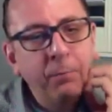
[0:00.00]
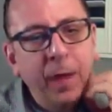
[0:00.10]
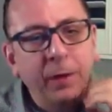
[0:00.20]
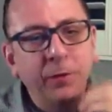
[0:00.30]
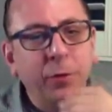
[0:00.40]

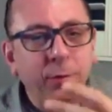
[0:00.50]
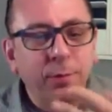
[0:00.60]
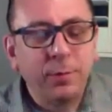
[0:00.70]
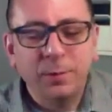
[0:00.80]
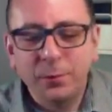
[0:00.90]
And so
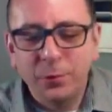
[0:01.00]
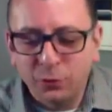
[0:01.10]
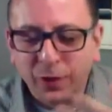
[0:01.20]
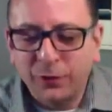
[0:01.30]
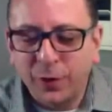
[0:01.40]

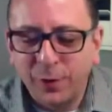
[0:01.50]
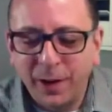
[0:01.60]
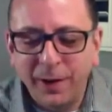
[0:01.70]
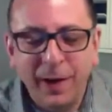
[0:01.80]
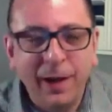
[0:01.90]
Eugene started
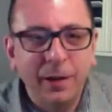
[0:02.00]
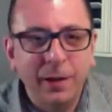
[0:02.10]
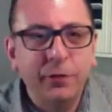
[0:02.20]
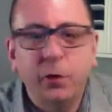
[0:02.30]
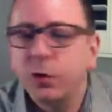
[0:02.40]
in, and
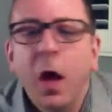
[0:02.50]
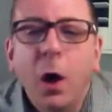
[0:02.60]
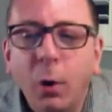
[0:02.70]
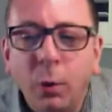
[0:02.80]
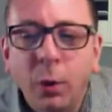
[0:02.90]
Leslie goes,
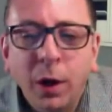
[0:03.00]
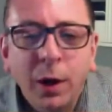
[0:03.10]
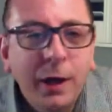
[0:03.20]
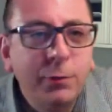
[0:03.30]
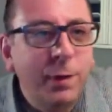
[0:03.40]
"Oh,
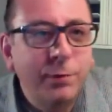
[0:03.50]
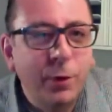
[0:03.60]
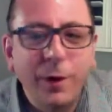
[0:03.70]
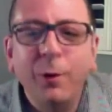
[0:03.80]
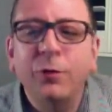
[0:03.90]
he's one of
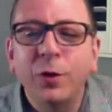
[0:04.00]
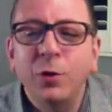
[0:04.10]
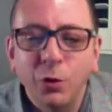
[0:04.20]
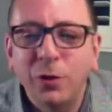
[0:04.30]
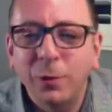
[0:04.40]
your heroes.
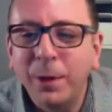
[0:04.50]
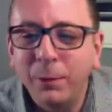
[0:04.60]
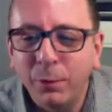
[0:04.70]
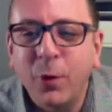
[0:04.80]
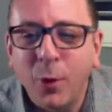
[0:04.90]
You should be
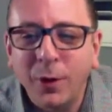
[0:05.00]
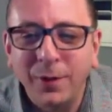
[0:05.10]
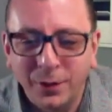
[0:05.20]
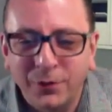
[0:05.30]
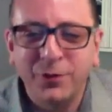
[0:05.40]
recording
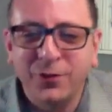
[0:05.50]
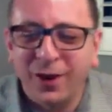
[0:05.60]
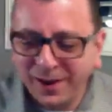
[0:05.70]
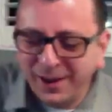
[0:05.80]
this," to Judd.